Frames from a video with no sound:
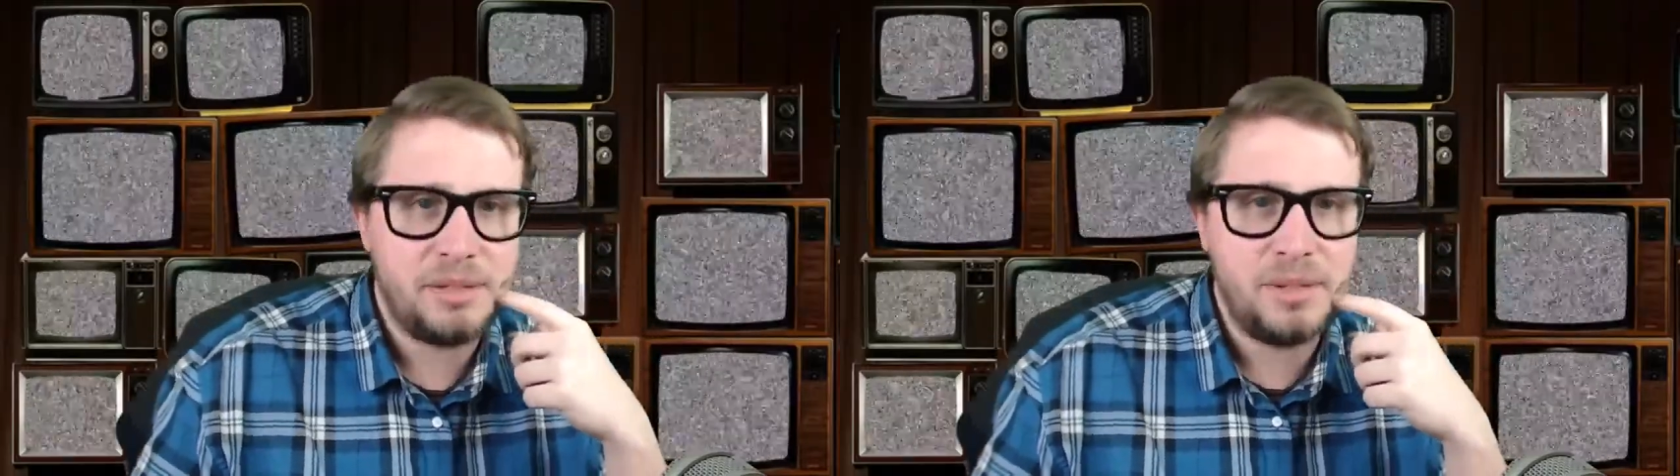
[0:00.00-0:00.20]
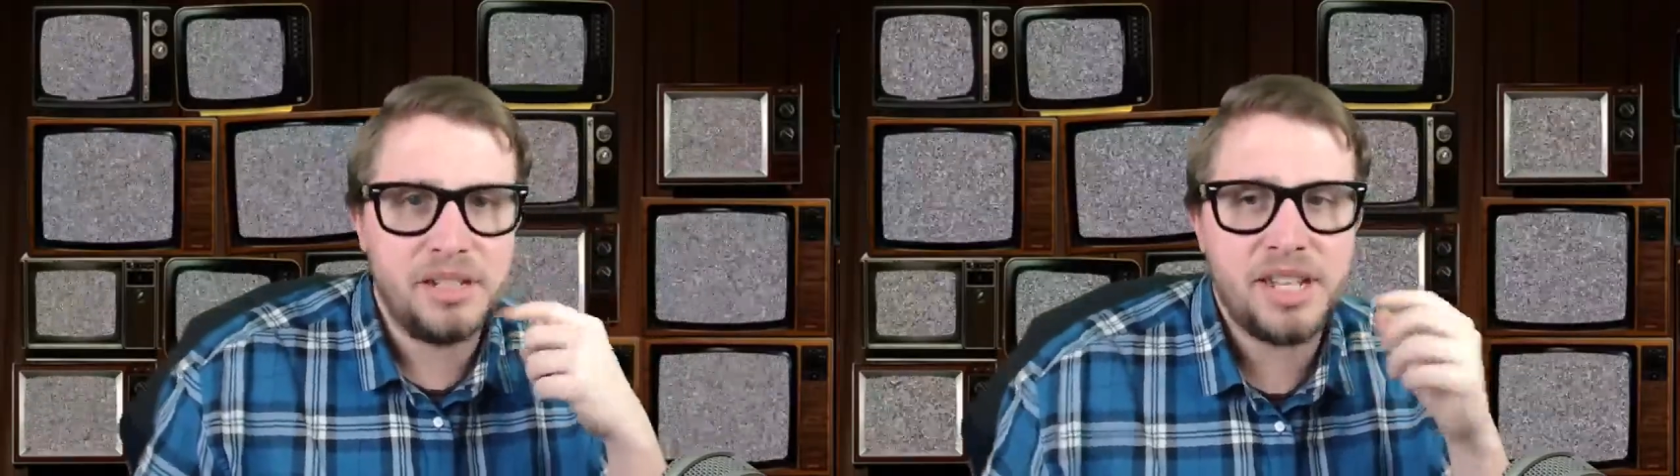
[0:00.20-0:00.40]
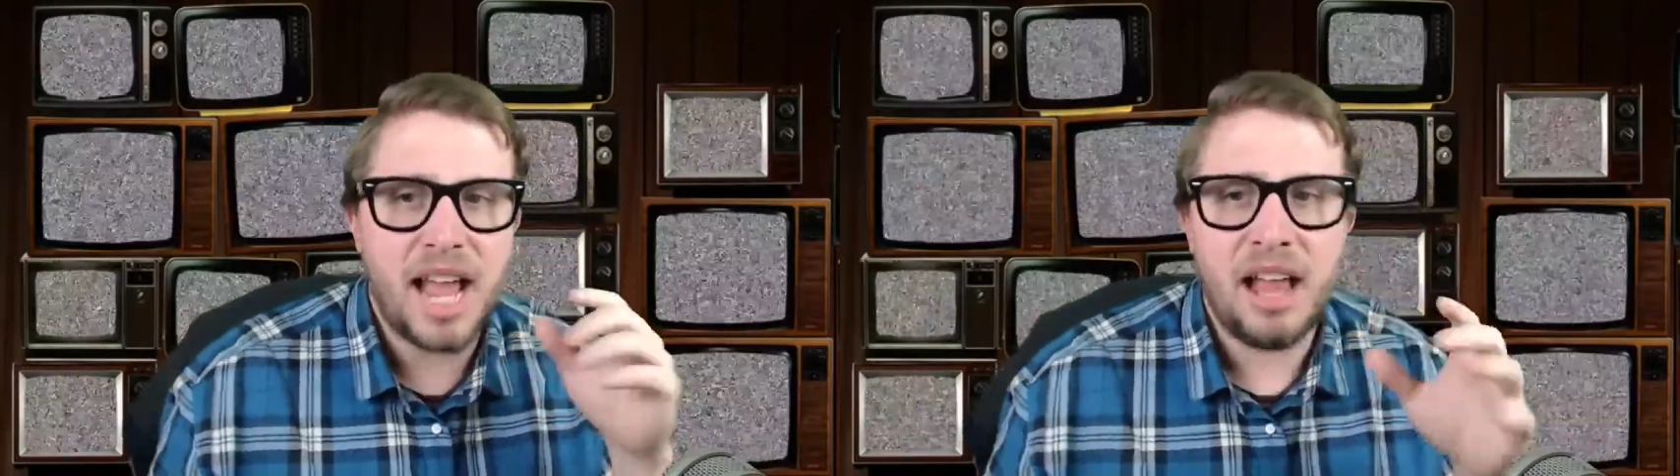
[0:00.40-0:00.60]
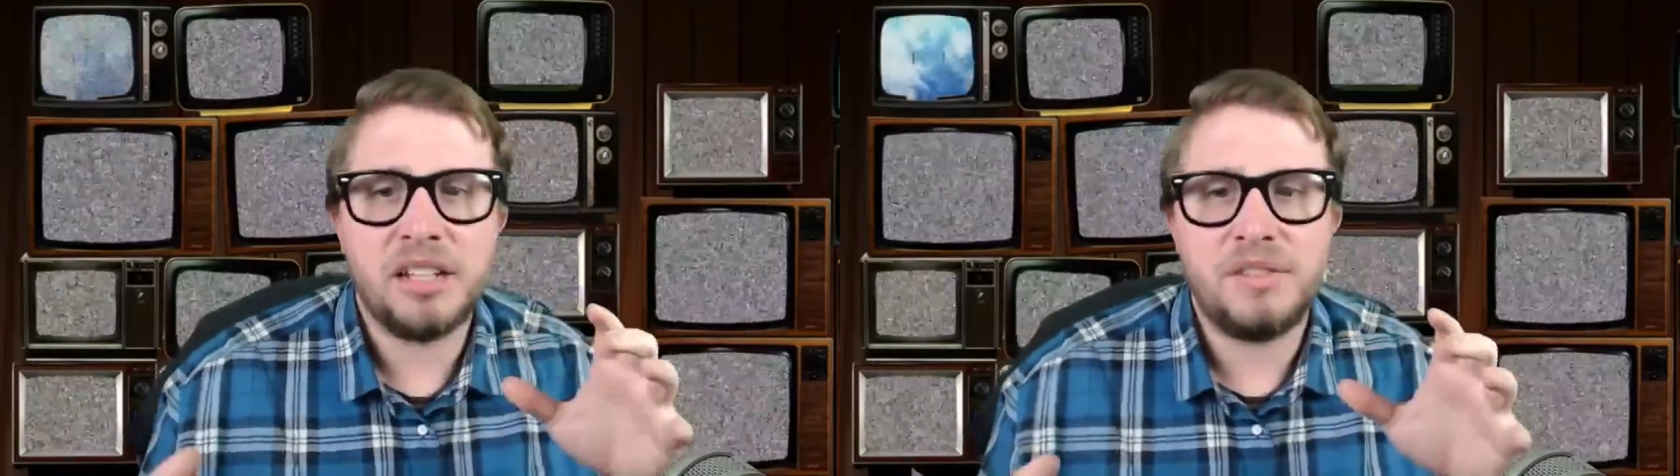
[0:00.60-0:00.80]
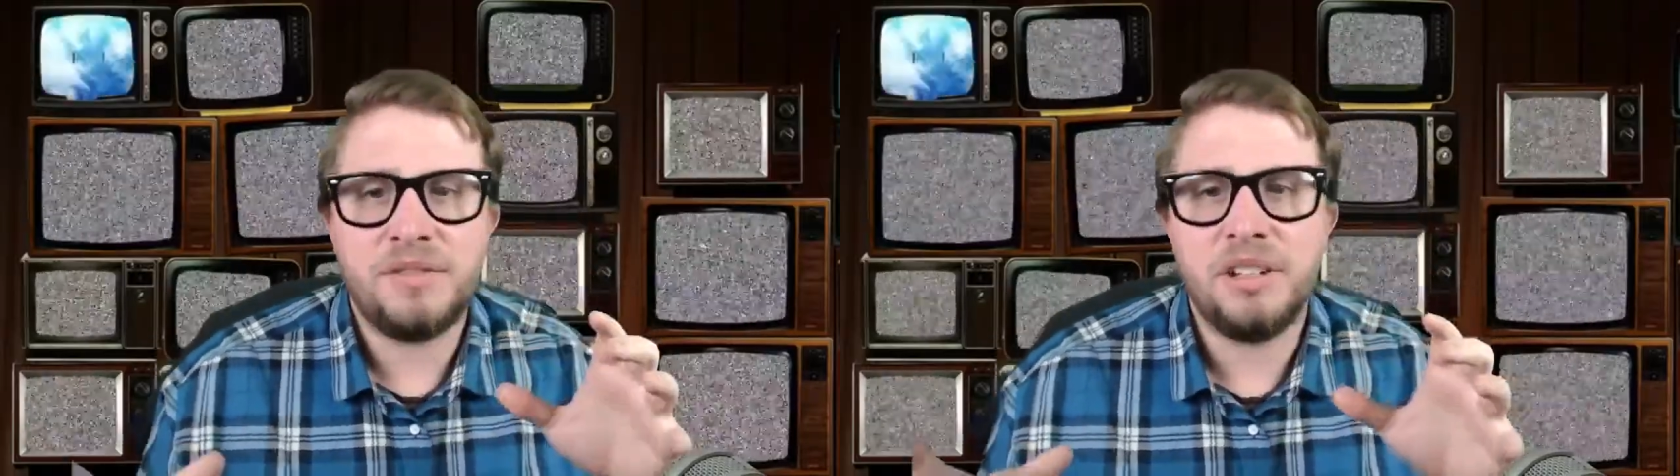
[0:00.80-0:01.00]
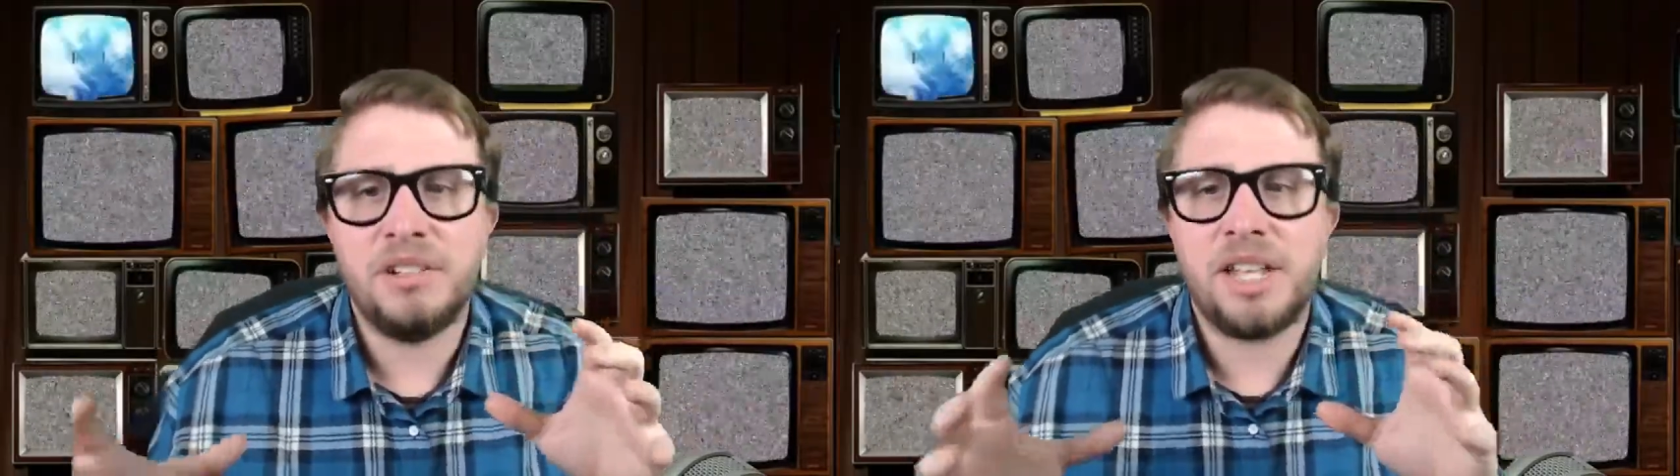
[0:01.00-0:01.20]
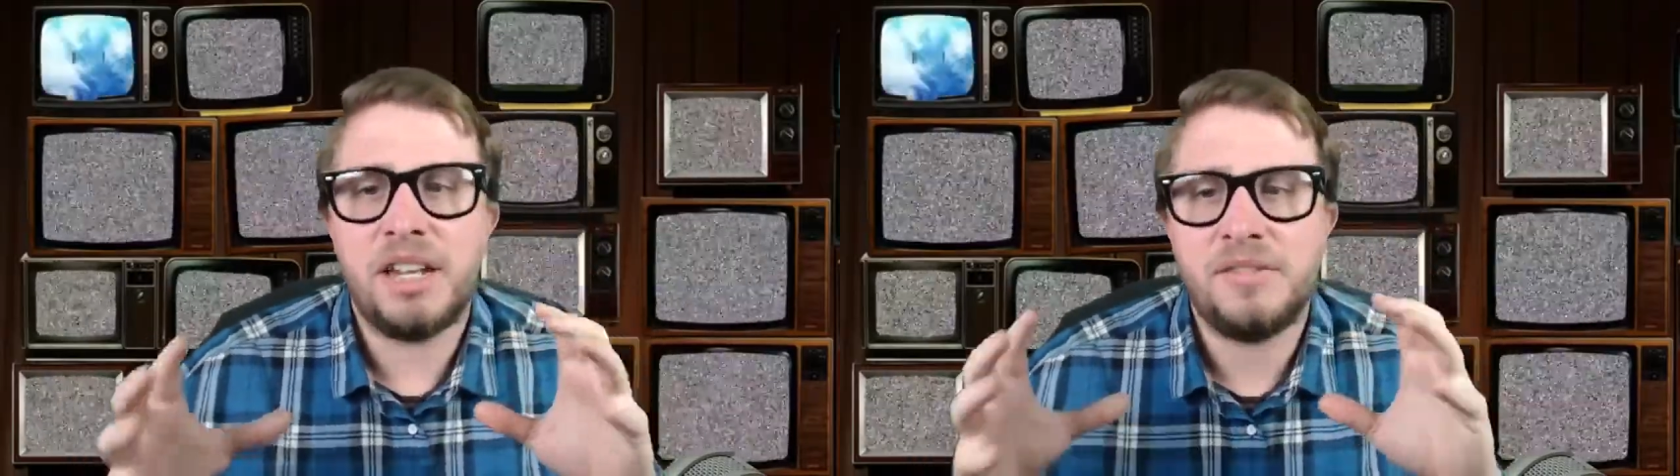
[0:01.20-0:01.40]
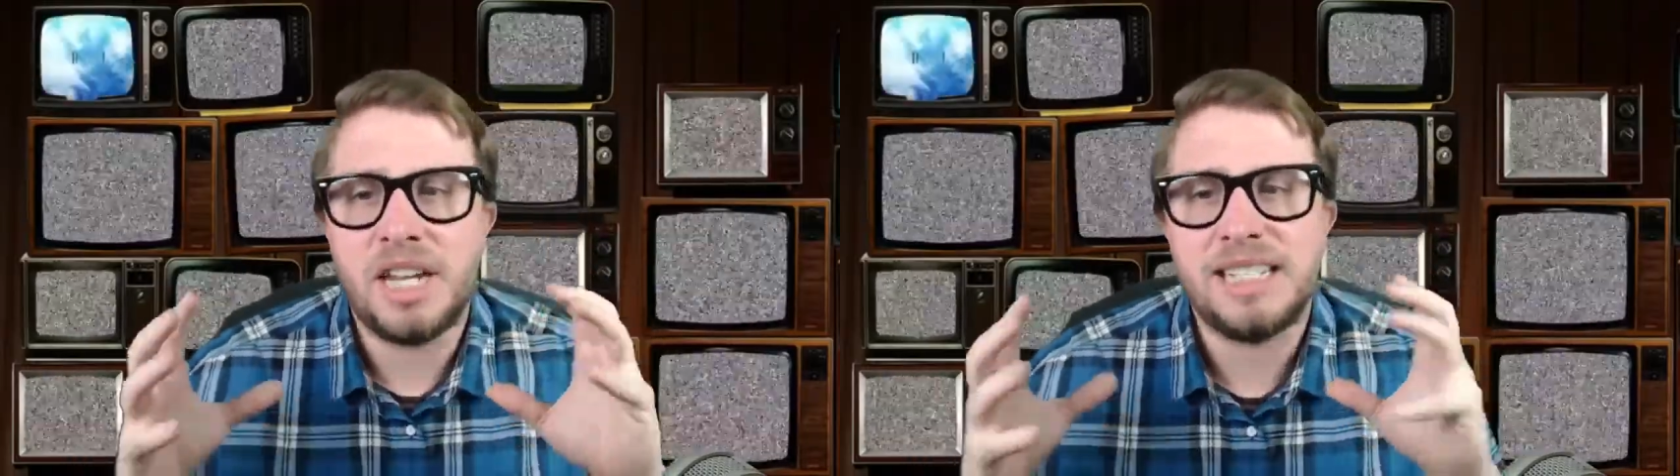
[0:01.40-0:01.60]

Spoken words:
because Alex feels that if she